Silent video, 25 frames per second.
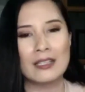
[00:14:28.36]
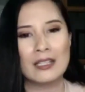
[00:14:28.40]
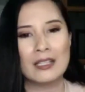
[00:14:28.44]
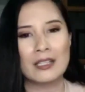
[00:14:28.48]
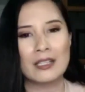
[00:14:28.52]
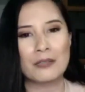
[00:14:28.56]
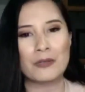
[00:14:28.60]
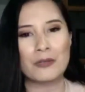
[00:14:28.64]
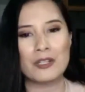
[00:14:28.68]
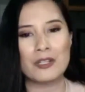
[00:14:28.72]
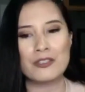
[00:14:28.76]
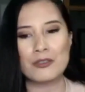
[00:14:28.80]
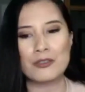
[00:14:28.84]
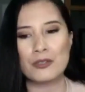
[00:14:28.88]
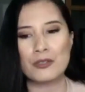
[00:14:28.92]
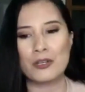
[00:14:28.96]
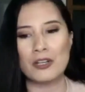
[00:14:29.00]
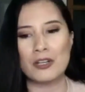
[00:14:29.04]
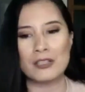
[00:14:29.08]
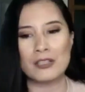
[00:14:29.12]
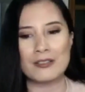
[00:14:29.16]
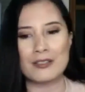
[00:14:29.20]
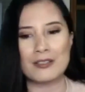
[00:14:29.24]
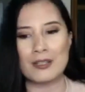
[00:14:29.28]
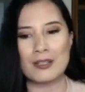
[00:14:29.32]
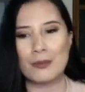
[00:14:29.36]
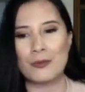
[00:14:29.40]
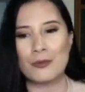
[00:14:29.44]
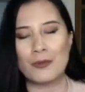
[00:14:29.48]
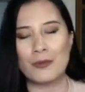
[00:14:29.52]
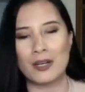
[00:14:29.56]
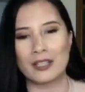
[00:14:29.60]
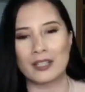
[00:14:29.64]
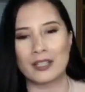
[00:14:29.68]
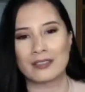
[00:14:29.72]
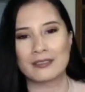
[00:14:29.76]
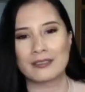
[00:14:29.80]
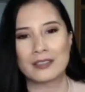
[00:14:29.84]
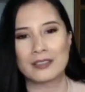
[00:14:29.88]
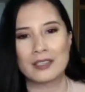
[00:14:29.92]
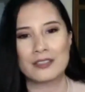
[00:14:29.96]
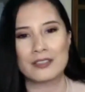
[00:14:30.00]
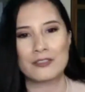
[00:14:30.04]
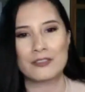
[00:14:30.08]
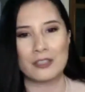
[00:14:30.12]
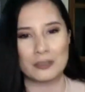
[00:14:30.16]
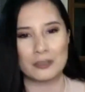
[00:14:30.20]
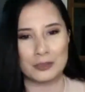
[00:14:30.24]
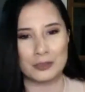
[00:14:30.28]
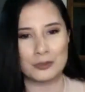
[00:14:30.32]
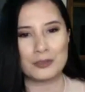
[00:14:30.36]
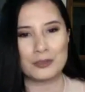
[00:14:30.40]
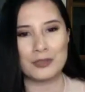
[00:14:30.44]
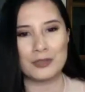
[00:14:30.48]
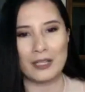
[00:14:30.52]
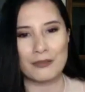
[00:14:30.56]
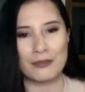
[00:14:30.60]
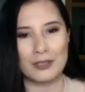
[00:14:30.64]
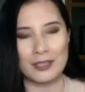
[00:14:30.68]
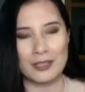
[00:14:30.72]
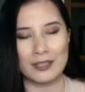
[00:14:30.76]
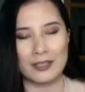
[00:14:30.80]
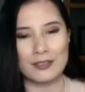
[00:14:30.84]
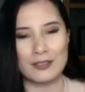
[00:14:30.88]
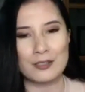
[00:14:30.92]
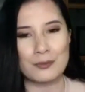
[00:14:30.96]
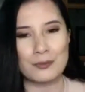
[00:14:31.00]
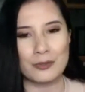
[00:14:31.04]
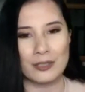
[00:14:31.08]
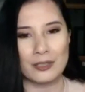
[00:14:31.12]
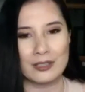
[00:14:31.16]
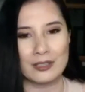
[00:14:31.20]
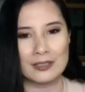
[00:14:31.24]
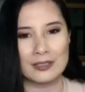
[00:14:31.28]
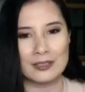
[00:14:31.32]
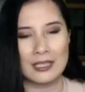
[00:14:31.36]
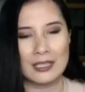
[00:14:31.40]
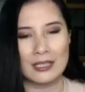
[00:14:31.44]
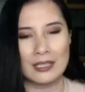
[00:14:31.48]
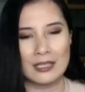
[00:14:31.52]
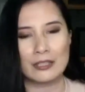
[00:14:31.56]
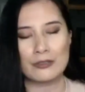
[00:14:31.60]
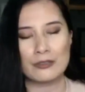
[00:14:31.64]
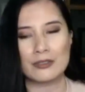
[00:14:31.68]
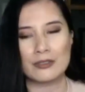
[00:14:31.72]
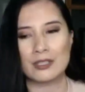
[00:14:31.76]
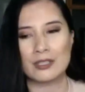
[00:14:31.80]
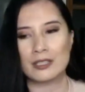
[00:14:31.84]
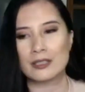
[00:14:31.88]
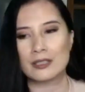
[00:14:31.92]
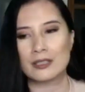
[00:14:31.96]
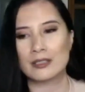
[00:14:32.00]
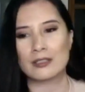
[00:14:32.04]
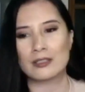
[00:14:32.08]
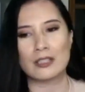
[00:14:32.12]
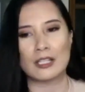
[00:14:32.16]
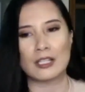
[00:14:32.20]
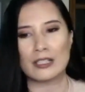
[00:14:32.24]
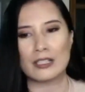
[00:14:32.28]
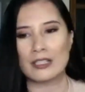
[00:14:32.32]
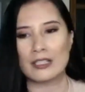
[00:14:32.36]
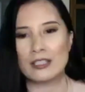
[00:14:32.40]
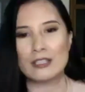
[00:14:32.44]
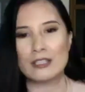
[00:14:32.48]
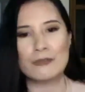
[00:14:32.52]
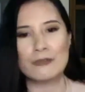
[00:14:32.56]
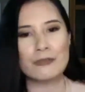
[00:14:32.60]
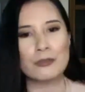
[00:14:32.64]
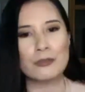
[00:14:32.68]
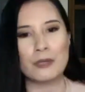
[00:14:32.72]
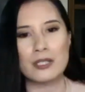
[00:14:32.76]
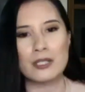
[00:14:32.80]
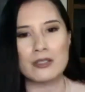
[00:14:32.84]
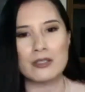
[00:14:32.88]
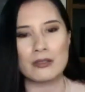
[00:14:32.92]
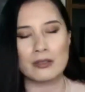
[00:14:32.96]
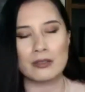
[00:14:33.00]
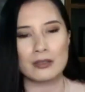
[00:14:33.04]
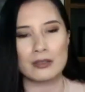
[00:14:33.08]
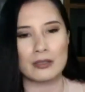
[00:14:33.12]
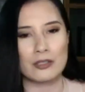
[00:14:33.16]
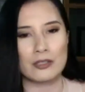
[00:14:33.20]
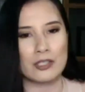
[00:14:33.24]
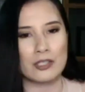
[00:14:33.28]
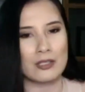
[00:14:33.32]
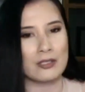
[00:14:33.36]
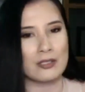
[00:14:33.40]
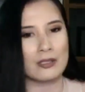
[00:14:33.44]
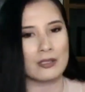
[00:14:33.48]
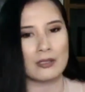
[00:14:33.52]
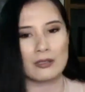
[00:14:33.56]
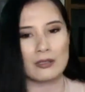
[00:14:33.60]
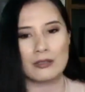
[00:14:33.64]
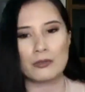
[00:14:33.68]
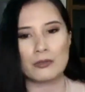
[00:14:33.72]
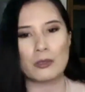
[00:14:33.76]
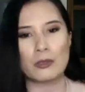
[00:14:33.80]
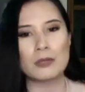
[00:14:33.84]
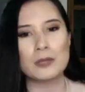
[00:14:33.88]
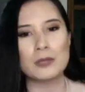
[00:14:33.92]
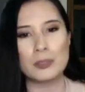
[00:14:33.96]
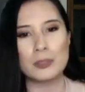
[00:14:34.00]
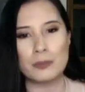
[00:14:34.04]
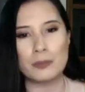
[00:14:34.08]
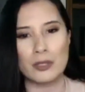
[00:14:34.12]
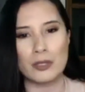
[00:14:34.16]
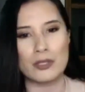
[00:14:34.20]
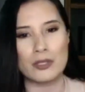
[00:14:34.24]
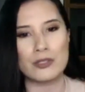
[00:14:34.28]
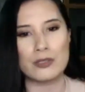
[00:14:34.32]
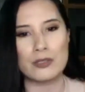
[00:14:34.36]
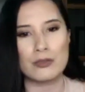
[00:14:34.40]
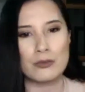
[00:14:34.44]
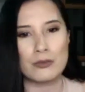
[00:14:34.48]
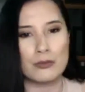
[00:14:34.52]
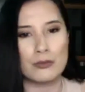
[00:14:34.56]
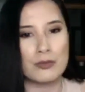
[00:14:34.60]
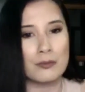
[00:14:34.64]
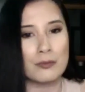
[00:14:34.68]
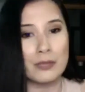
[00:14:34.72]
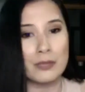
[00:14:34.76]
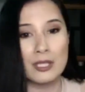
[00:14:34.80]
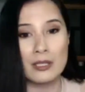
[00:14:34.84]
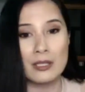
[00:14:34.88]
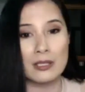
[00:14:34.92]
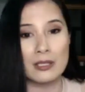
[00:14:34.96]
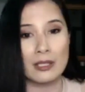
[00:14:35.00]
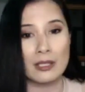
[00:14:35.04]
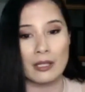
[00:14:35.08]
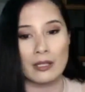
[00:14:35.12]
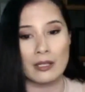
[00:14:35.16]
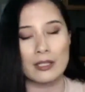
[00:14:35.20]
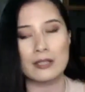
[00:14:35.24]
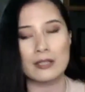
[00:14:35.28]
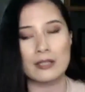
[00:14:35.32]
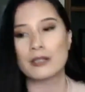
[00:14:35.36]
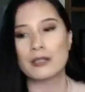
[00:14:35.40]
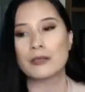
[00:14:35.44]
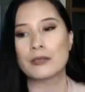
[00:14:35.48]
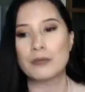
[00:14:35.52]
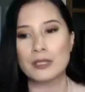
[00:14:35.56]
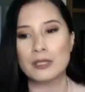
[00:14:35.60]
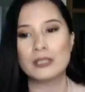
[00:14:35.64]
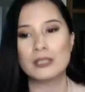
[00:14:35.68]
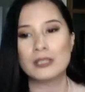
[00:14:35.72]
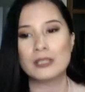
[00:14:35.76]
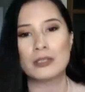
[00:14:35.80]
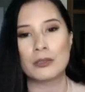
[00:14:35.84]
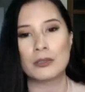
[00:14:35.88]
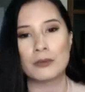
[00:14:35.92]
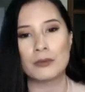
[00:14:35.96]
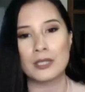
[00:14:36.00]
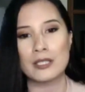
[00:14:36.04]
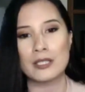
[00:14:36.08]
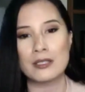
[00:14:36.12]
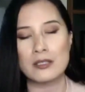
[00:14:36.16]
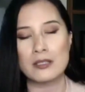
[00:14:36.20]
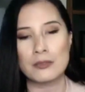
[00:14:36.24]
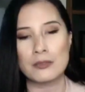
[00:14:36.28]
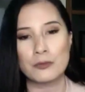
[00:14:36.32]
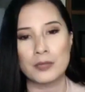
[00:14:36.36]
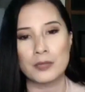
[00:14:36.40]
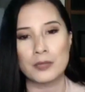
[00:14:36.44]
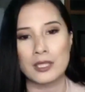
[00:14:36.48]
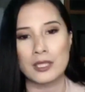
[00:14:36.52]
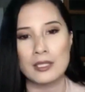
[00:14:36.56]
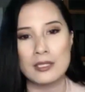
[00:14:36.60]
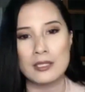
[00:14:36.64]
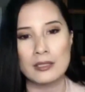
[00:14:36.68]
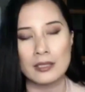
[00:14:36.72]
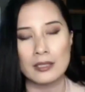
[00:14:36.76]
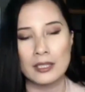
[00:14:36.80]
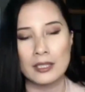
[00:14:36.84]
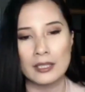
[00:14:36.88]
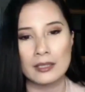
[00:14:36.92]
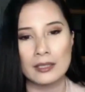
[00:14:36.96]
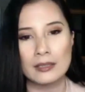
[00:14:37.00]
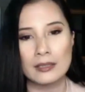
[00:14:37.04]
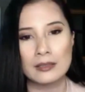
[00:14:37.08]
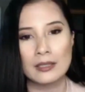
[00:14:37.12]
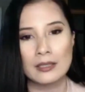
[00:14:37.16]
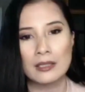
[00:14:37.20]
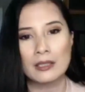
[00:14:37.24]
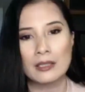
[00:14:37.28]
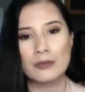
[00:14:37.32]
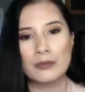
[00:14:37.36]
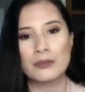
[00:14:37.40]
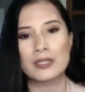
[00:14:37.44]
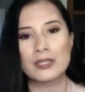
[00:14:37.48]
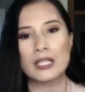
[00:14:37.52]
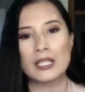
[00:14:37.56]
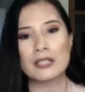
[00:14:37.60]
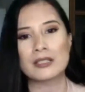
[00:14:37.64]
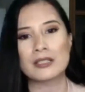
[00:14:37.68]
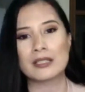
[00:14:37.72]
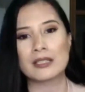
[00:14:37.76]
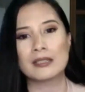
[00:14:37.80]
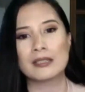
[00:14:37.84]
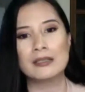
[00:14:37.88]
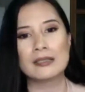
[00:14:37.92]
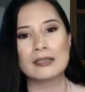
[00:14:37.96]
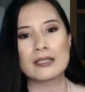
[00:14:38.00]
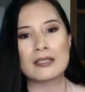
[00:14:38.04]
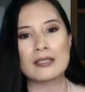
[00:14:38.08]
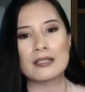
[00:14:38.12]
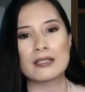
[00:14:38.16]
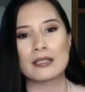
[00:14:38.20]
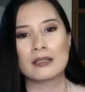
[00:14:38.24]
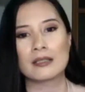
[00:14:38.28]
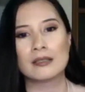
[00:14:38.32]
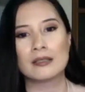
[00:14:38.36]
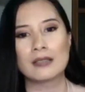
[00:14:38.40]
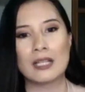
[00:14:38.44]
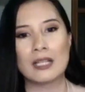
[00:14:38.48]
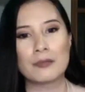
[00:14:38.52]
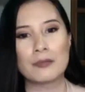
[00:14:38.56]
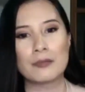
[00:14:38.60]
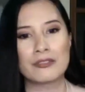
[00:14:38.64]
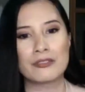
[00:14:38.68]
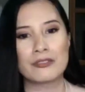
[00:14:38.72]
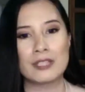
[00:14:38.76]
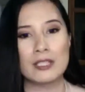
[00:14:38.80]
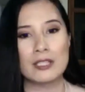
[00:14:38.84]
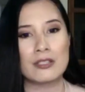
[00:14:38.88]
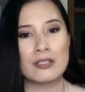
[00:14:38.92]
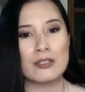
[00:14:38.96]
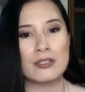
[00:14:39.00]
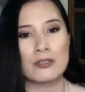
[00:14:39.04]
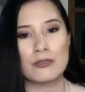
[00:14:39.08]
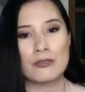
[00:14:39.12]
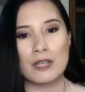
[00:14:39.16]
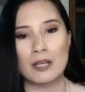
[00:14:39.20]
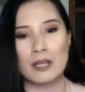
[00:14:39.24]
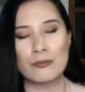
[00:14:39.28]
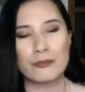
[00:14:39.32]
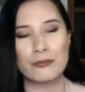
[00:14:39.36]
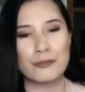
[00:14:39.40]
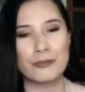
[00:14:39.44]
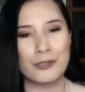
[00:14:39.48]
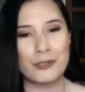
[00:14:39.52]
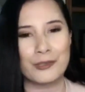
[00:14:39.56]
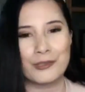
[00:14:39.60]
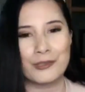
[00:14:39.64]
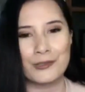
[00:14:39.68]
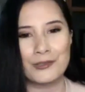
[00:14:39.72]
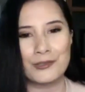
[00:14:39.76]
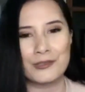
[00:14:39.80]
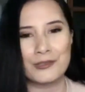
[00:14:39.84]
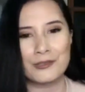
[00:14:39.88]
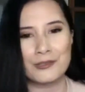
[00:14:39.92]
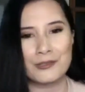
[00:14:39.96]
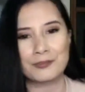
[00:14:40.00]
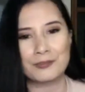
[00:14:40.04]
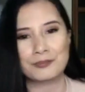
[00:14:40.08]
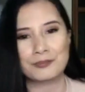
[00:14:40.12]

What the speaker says: Whereas you call someone, talk to a travel expert. They're not an influencer. They're just a normal person who's been there, and they really know what it's like without the glitz and glam of the Instagram photos.